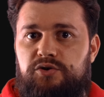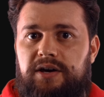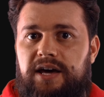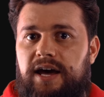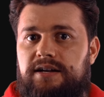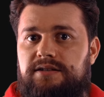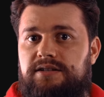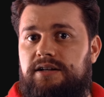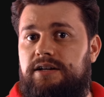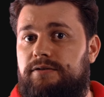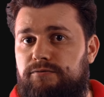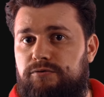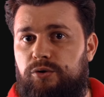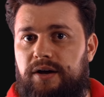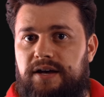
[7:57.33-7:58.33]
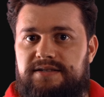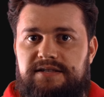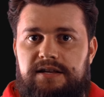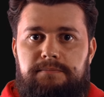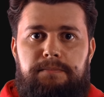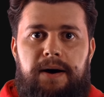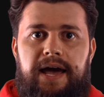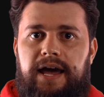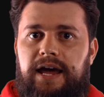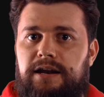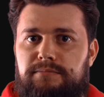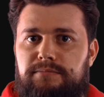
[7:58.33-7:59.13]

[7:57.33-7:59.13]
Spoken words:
You can't influence them by any